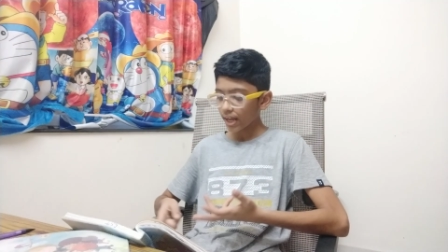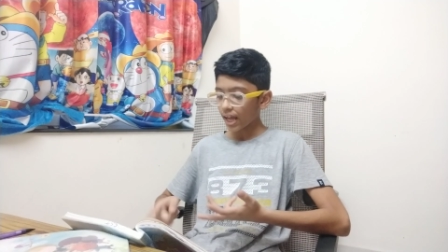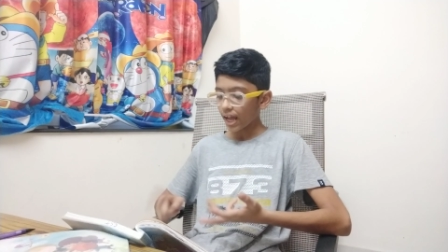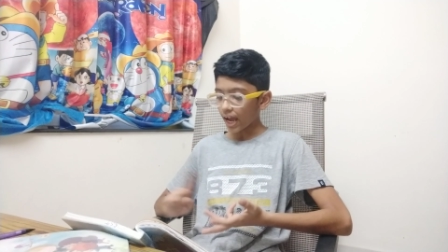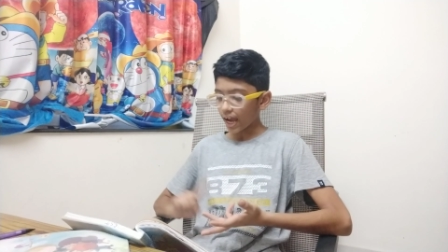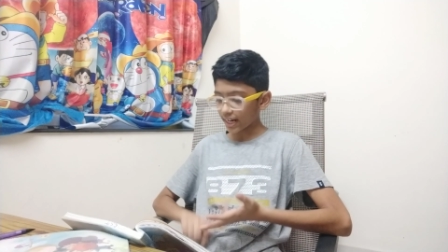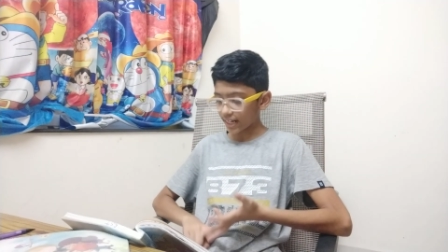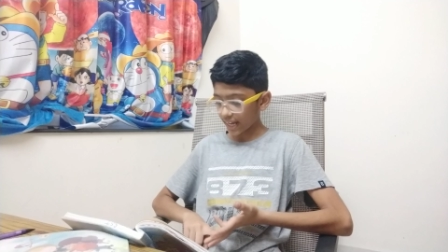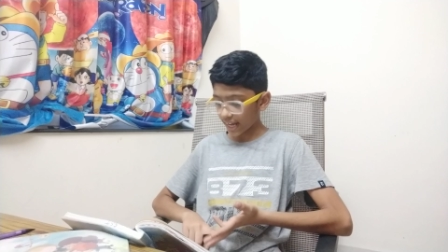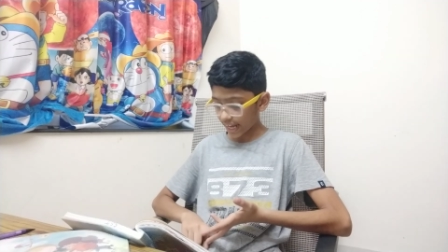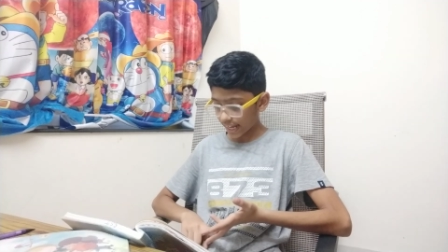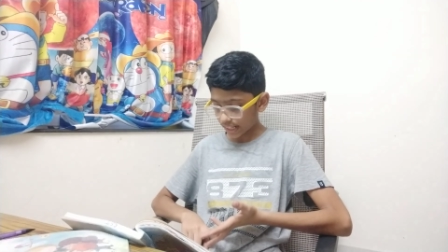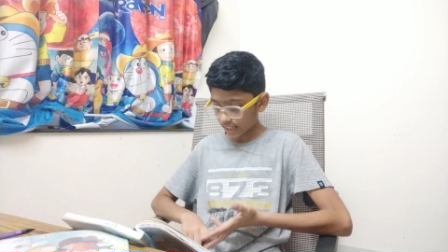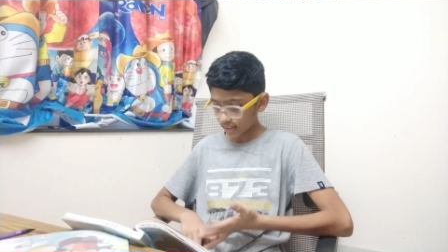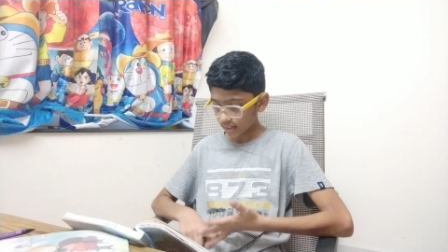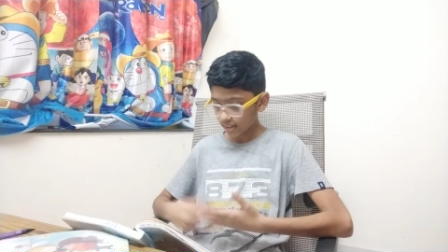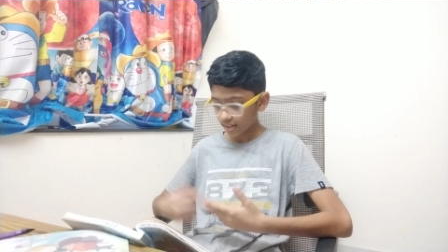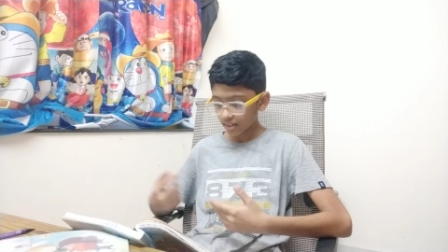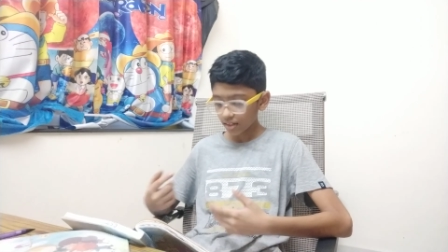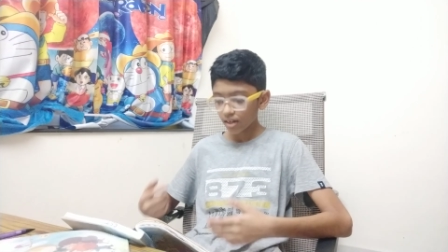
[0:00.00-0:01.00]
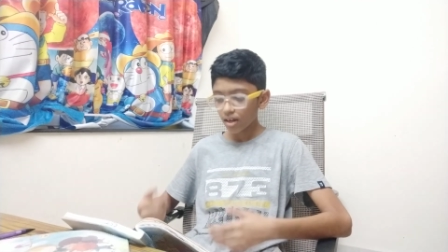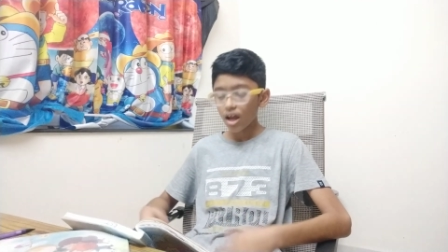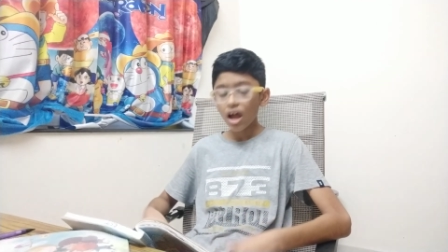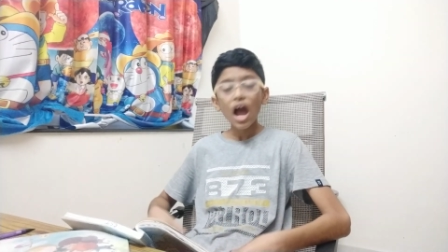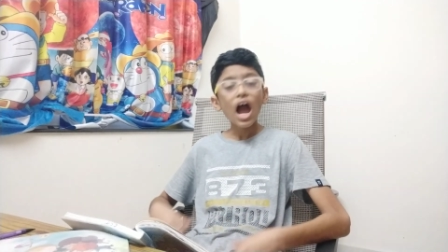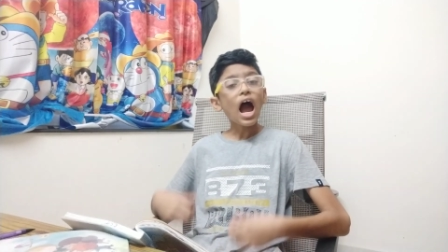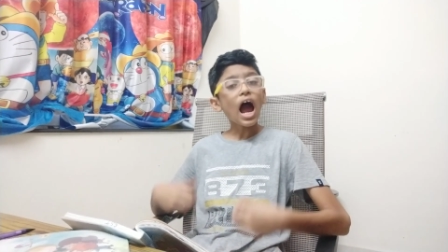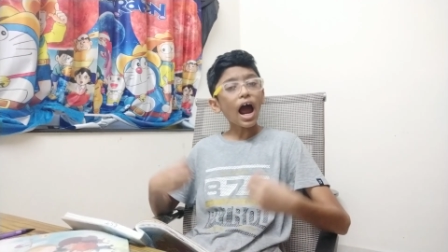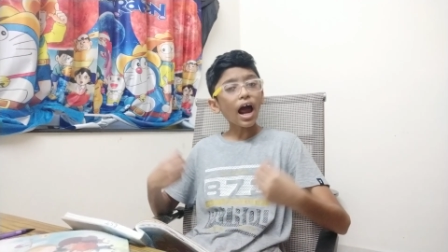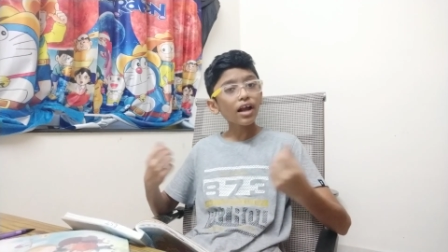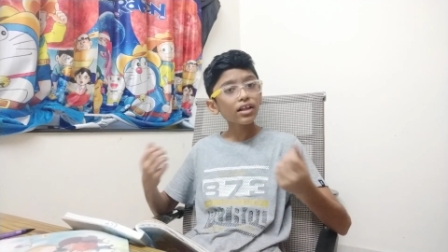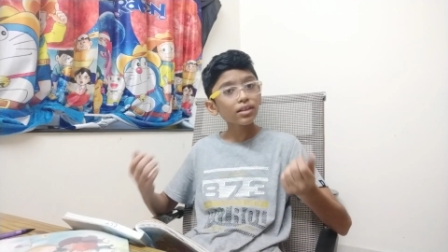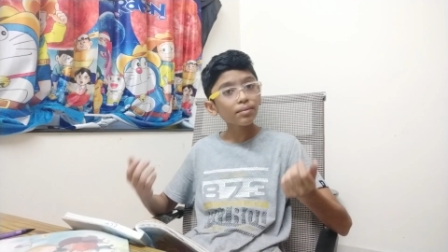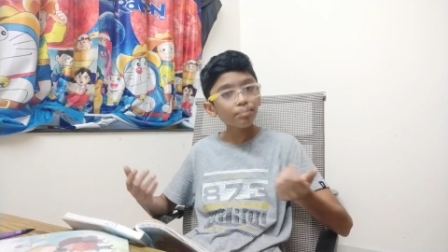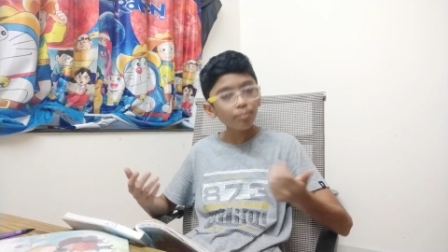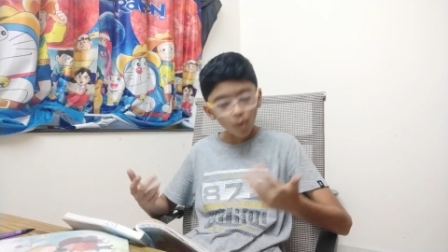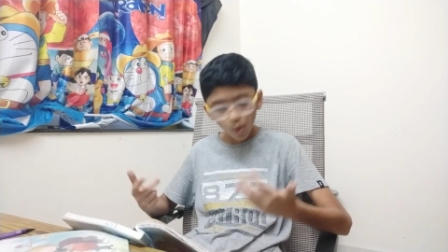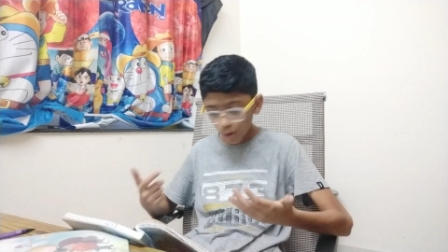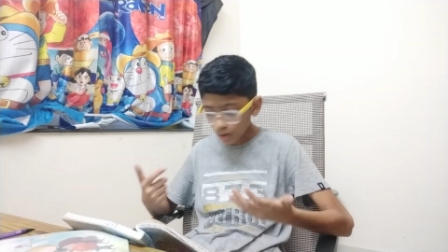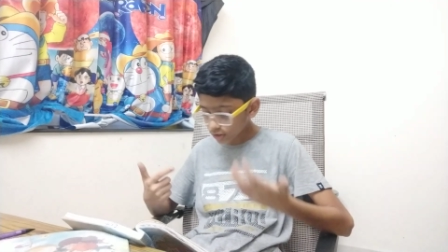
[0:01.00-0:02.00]
and hail are the
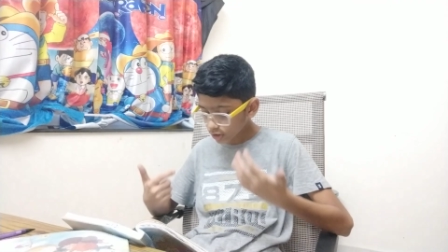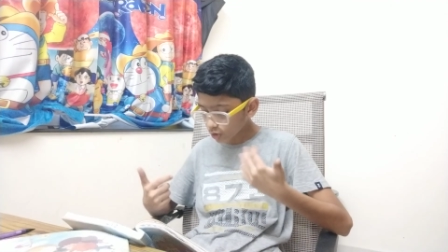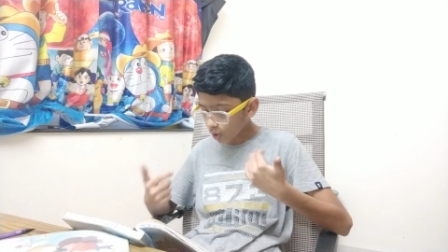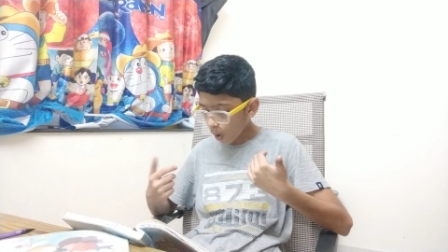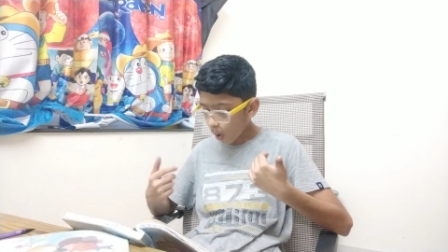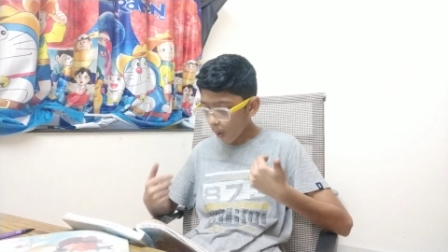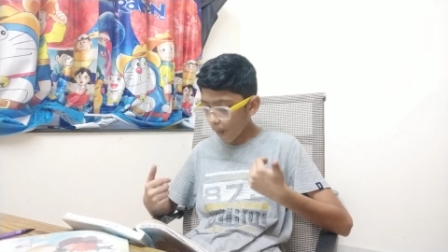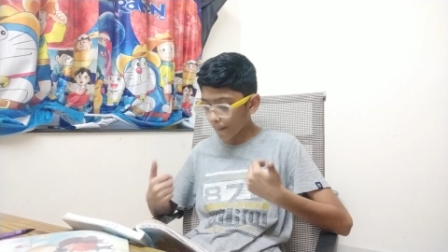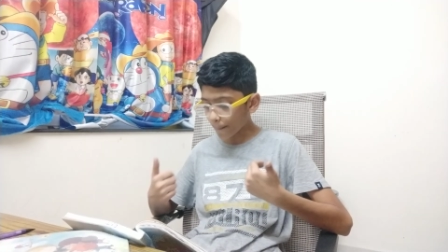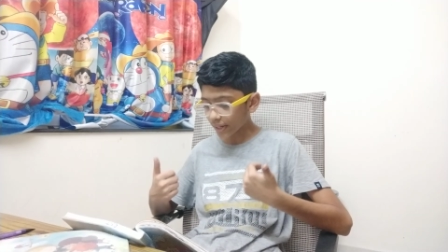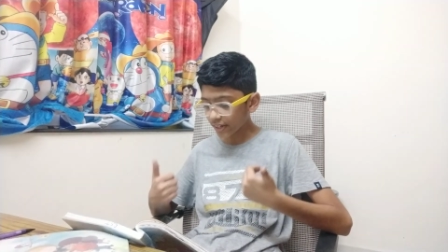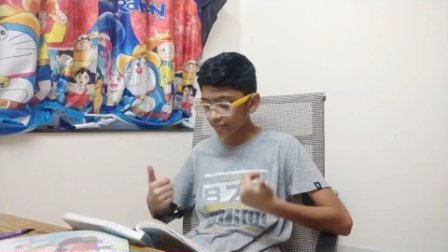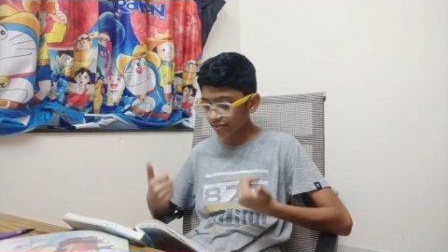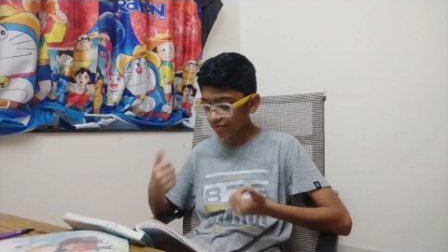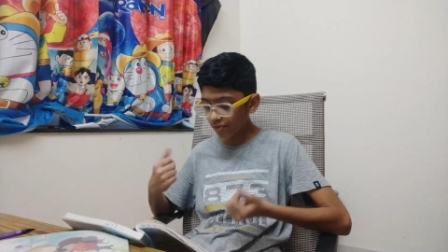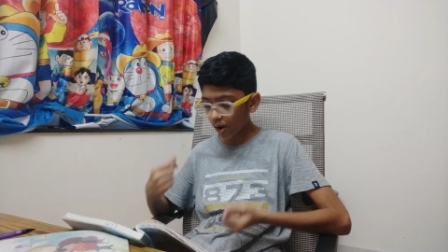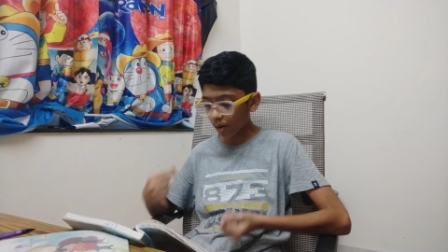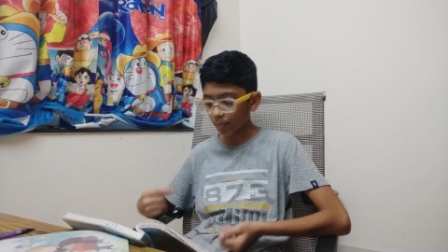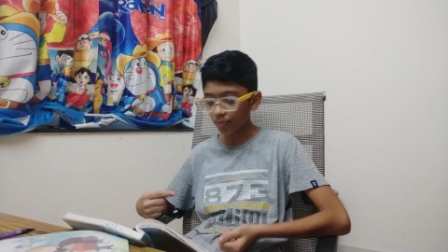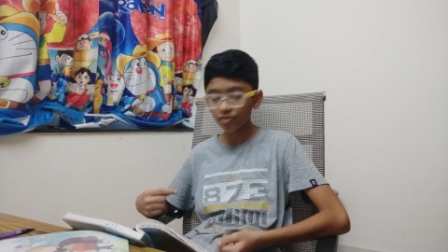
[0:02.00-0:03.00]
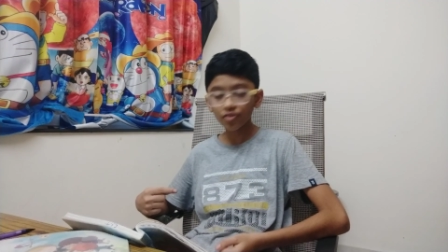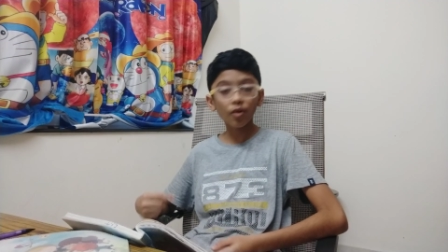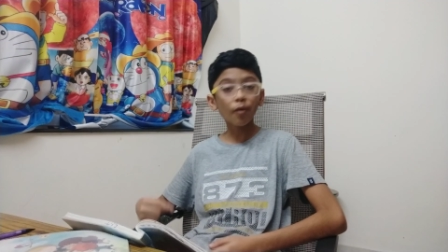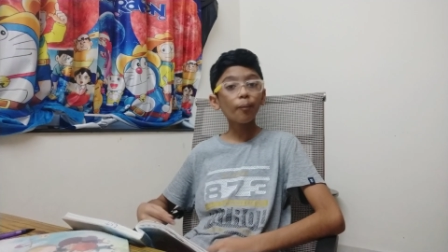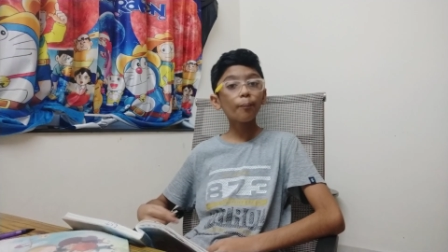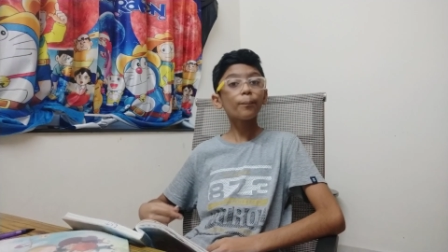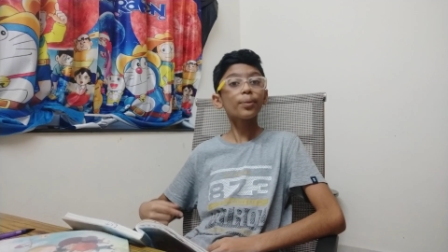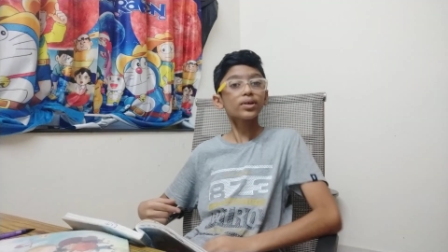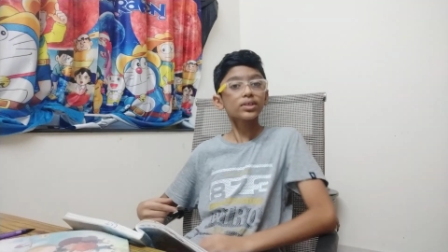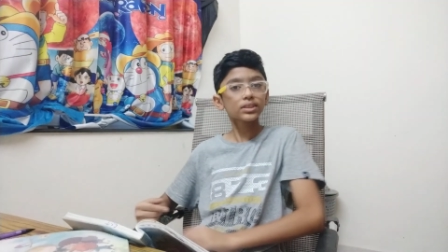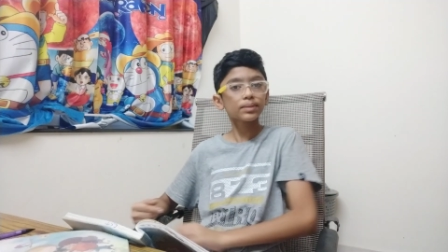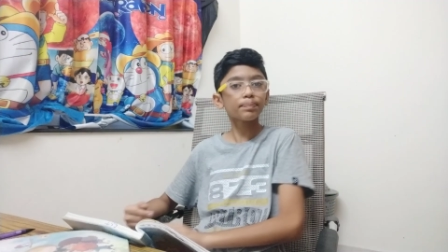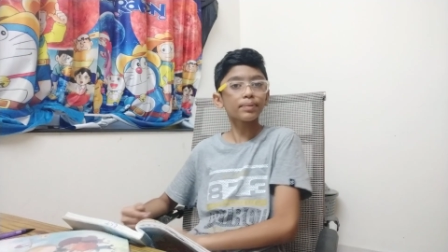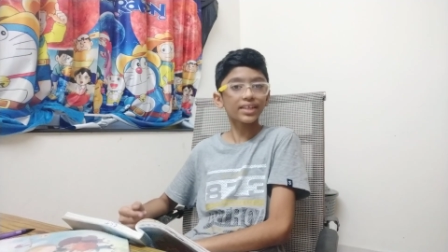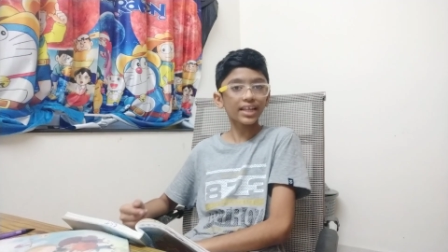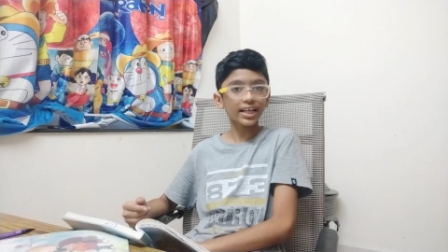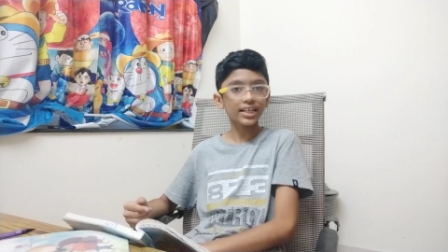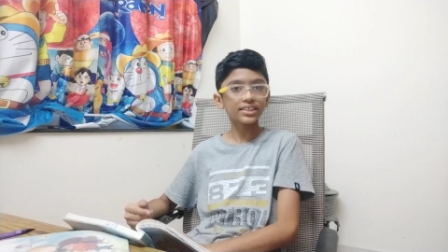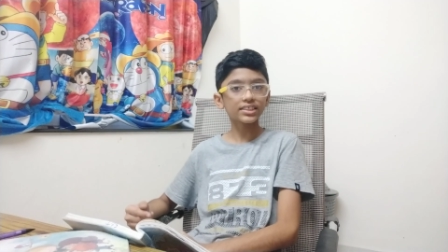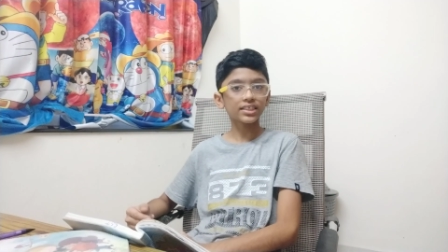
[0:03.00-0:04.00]
most common forms of
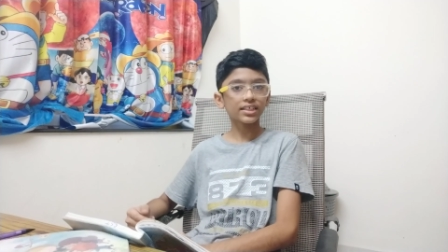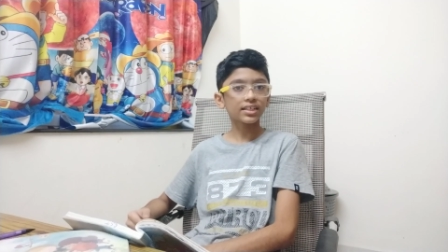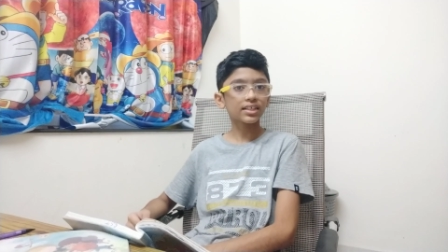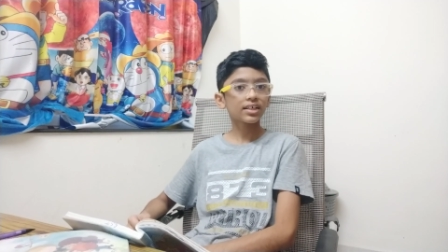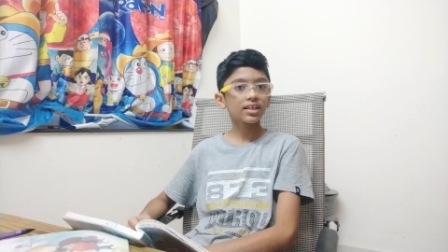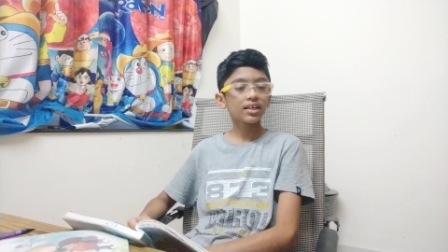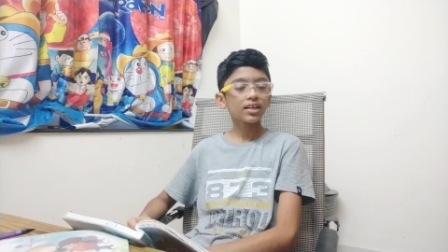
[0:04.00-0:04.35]
precipitation.